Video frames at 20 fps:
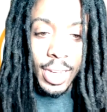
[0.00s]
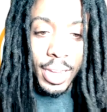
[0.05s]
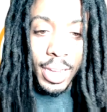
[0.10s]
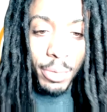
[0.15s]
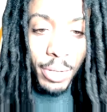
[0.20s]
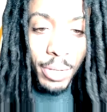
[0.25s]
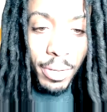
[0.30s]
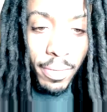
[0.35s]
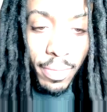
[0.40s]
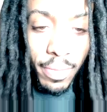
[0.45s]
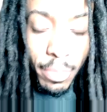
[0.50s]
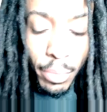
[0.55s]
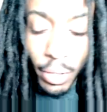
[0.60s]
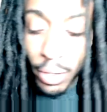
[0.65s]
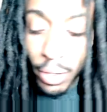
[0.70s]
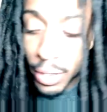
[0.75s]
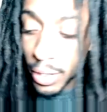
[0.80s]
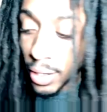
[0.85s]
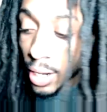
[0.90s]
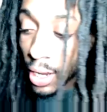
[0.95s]
ain't really
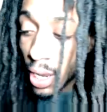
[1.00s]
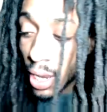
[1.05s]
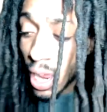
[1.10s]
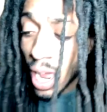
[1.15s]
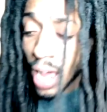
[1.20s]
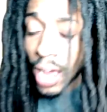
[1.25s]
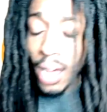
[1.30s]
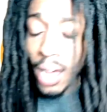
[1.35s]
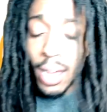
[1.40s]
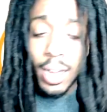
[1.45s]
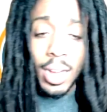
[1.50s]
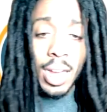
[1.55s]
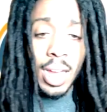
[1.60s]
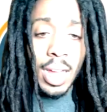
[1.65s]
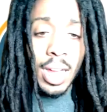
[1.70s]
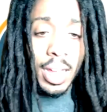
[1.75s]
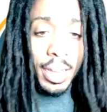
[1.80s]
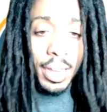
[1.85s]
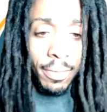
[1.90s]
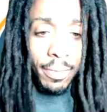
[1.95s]
familiar.
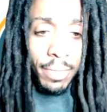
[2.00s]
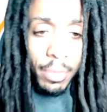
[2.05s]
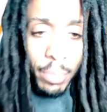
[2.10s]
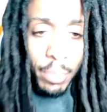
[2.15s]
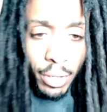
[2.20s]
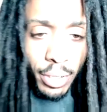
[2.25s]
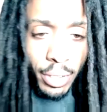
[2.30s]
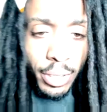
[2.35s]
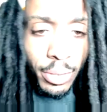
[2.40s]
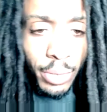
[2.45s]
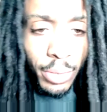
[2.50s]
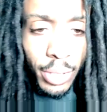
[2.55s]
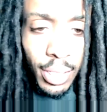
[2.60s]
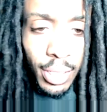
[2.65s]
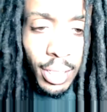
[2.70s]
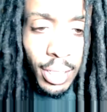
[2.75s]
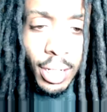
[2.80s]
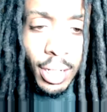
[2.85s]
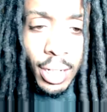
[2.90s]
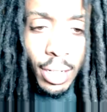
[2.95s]
I am familiar with
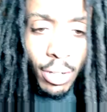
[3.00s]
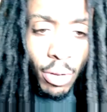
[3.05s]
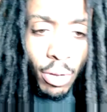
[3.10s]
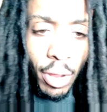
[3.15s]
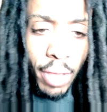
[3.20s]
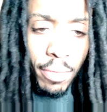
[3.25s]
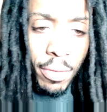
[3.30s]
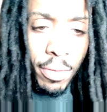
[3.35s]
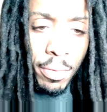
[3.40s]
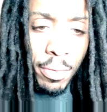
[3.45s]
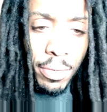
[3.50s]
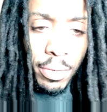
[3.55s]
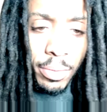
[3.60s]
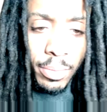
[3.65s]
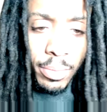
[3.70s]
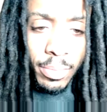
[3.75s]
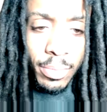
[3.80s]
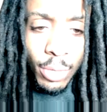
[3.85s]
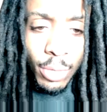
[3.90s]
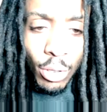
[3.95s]
the Quavo for
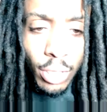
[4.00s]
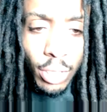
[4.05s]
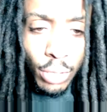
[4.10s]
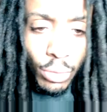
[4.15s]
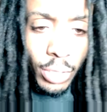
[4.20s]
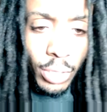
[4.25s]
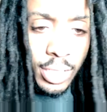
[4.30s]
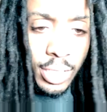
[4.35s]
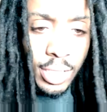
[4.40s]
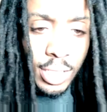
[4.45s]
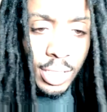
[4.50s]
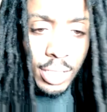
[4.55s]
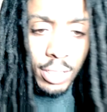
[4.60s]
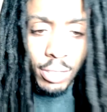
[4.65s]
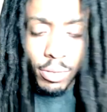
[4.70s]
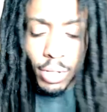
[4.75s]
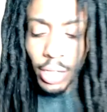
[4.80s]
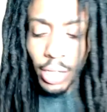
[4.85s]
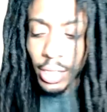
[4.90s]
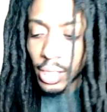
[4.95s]
Saweetie
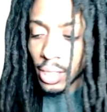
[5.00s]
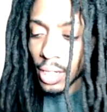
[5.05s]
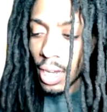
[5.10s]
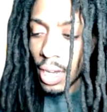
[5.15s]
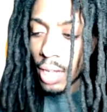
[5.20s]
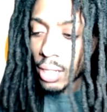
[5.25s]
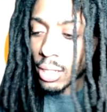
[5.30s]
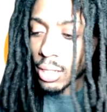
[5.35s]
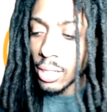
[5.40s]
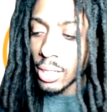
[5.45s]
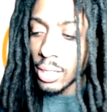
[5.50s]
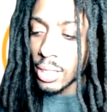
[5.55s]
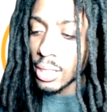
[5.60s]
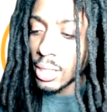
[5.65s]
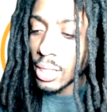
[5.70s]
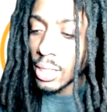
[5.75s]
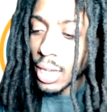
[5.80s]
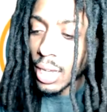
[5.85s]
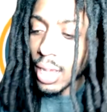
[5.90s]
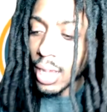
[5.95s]
situation. I looked
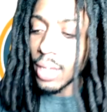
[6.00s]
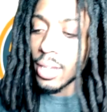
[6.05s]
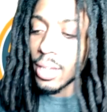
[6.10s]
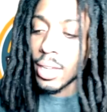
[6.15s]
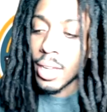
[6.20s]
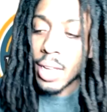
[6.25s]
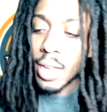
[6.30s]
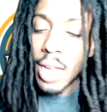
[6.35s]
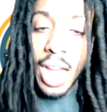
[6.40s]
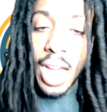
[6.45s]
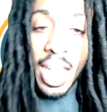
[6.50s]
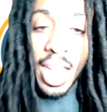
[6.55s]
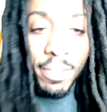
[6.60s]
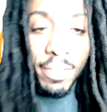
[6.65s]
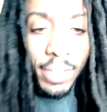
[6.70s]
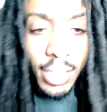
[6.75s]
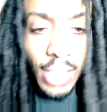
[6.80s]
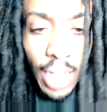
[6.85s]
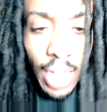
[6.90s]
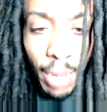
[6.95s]
into that. I
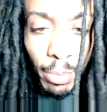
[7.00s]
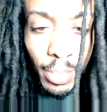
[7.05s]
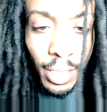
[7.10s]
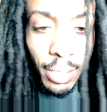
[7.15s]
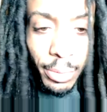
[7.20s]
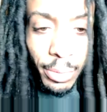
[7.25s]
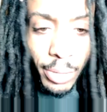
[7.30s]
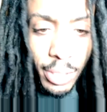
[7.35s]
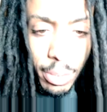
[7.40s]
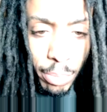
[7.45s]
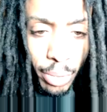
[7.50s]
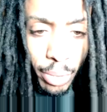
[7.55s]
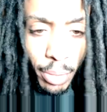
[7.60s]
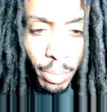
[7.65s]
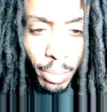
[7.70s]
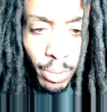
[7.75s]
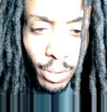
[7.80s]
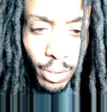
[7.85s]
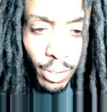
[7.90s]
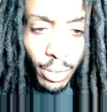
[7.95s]
even tapped in with some
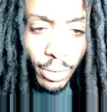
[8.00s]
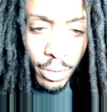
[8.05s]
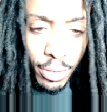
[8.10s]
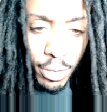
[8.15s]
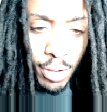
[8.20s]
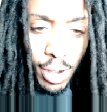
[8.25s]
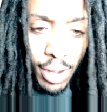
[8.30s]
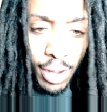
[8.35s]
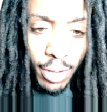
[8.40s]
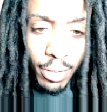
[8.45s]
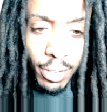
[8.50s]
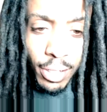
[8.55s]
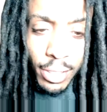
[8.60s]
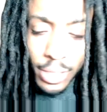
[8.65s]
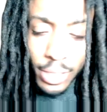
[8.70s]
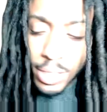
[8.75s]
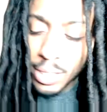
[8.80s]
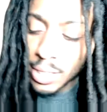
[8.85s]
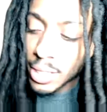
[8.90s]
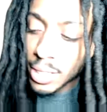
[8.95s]
people on the ground
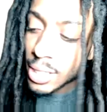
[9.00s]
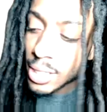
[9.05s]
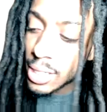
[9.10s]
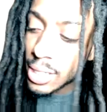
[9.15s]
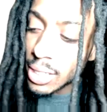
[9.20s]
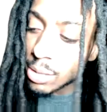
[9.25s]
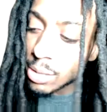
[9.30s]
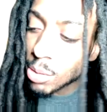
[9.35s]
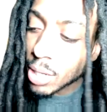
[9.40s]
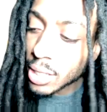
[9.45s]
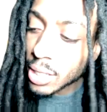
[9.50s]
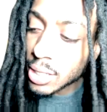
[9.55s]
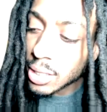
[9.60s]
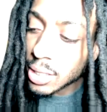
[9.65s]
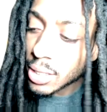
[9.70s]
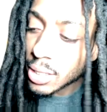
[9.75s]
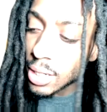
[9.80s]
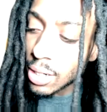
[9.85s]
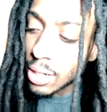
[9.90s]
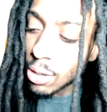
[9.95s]
close to the
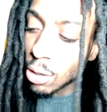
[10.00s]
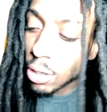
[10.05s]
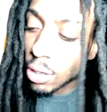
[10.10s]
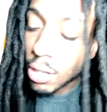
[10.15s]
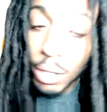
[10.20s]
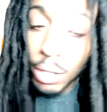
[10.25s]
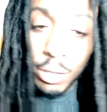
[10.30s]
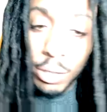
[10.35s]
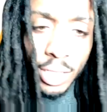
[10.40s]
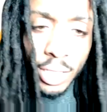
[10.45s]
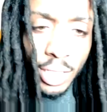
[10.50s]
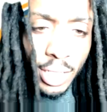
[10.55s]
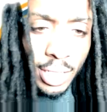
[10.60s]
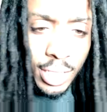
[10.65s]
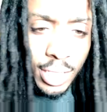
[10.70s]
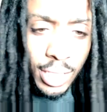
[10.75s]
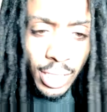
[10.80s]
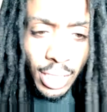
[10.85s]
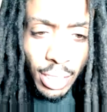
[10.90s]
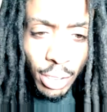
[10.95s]
situation, or close to
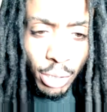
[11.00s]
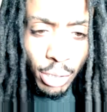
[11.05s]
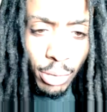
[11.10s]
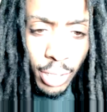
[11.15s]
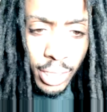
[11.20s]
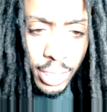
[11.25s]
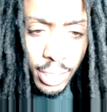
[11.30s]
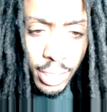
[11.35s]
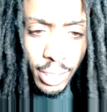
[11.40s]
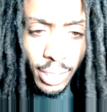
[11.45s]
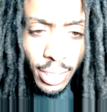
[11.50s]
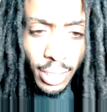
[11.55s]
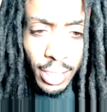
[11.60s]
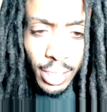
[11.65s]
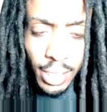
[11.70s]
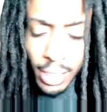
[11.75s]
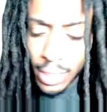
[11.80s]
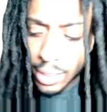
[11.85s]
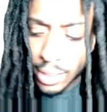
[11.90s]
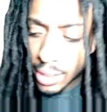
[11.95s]
his situation in
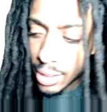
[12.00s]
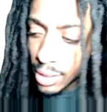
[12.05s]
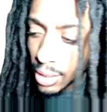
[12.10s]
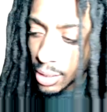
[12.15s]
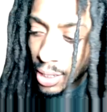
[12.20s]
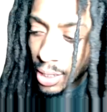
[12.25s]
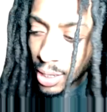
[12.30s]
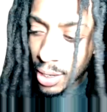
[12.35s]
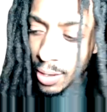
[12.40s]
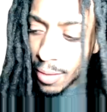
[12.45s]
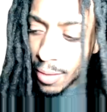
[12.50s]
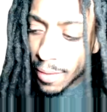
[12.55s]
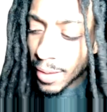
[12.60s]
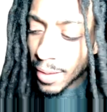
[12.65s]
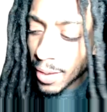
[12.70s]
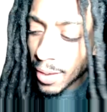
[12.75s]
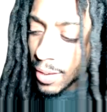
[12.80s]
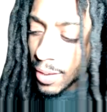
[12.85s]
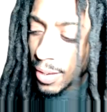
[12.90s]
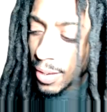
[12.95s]
essence. And